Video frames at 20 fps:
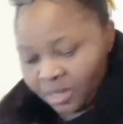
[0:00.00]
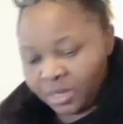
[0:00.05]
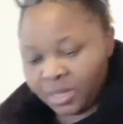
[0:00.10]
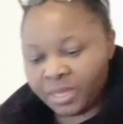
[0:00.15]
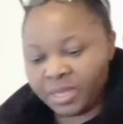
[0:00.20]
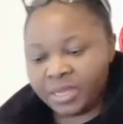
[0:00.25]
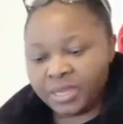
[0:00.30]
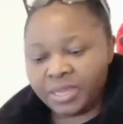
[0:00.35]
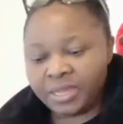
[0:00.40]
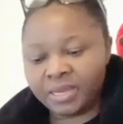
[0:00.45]

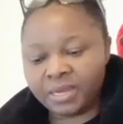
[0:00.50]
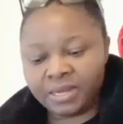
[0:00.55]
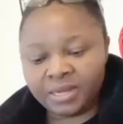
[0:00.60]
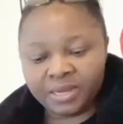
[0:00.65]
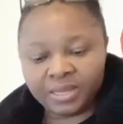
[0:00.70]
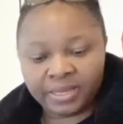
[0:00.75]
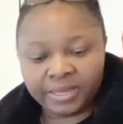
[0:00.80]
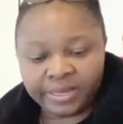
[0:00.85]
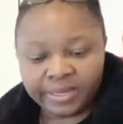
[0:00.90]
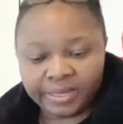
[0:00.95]

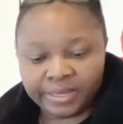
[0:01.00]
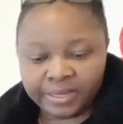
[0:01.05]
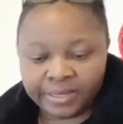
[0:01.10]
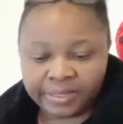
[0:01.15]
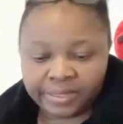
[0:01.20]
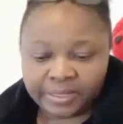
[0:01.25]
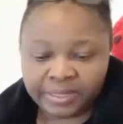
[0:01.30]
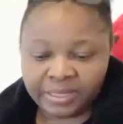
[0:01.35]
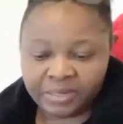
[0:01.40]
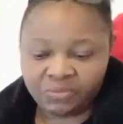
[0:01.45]
and
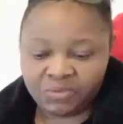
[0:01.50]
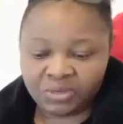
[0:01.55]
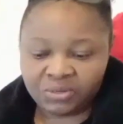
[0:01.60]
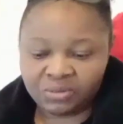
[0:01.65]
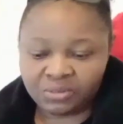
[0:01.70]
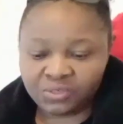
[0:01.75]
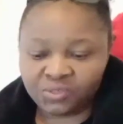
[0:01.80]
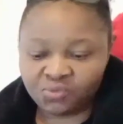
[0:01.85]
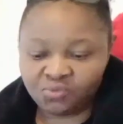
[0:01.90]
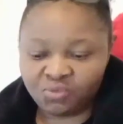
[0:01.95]

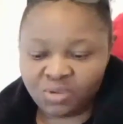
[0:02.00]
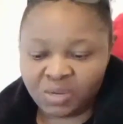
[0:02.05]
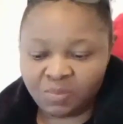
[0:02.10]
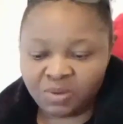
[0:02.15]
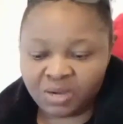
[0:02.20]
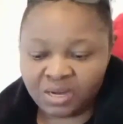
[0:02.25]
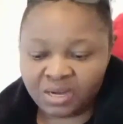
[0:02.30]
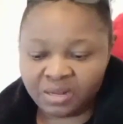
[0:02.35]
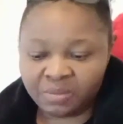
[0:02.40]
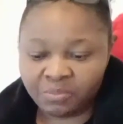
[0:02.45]
uh stew
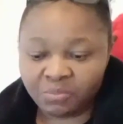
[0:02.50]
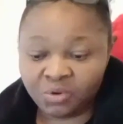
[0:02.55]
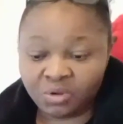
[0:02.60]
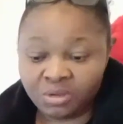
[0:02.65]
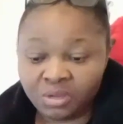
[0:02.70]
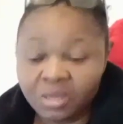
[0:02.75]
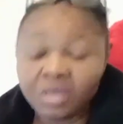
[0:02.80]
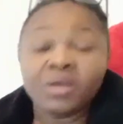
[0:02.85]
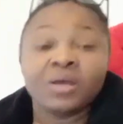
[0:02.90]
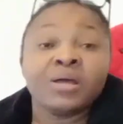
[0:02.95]
number.
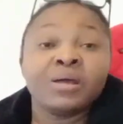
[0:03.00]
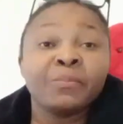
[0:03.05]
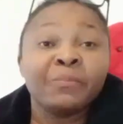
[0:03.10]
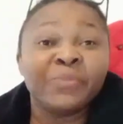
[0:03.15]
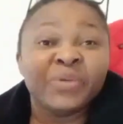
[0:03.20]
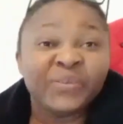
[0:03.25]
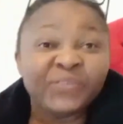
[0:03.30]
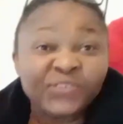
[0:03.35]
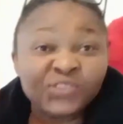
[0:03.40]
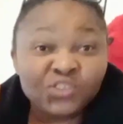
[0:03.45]

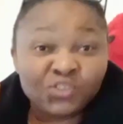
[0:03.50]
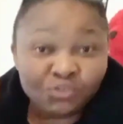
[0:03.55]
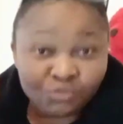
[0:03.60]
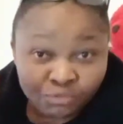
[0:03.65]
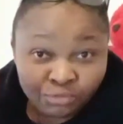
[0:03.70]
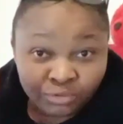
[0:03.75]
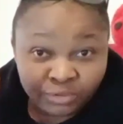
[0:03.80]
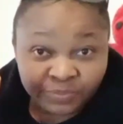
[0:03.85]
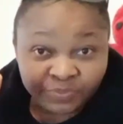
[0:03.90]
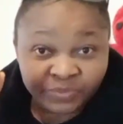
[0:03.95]
beef
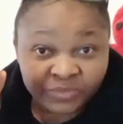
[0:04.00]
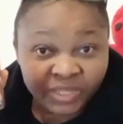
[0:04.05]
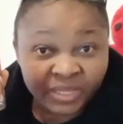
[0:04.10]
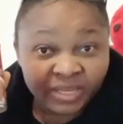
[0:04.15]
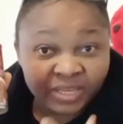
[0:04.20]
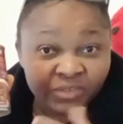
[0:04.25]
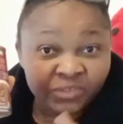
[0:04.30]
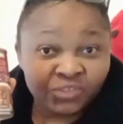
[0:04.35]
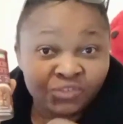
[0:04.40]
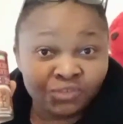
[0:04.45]
stew
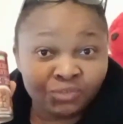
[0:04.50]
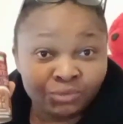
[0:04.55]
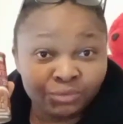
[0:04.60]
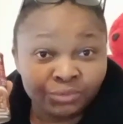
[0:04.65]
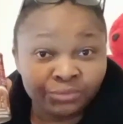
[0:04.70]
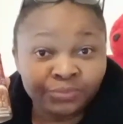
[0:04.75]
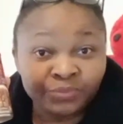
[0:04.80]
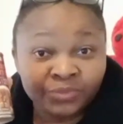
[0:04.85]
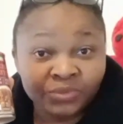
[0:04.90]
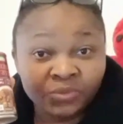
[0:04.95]
yeah
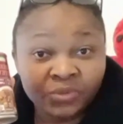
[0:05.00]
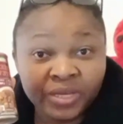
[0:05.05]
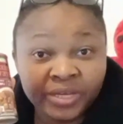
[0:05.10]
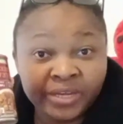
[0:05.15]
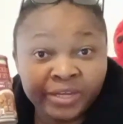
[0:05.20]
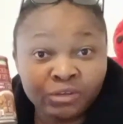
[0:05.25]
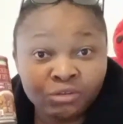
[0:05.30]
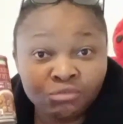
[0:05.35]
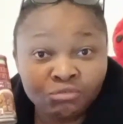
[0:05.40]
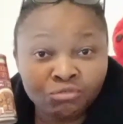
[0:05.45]
stew where
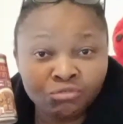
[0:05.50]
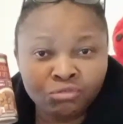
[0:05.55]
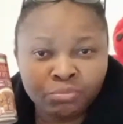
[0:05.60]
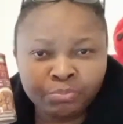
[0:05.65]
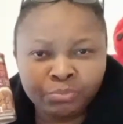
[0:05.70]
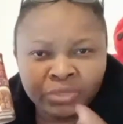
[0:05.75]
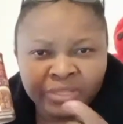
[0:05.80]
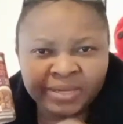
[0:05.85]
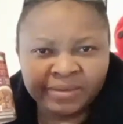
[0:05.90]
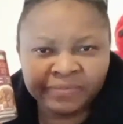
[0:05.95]
they cook
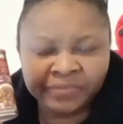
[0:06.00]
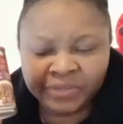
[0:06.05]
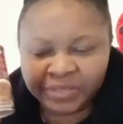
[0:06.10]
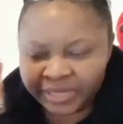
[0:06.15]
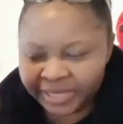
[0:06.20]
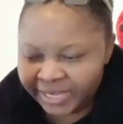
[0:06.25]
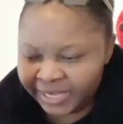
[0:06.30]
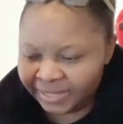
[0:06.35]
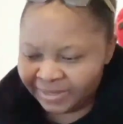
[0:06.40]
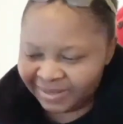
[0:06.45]
put them for
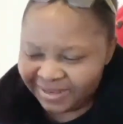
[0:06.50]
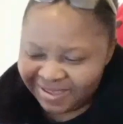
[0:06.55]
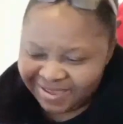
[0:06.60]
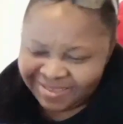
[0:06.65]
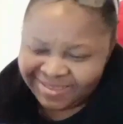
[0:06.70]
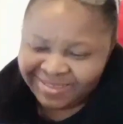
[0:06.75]
can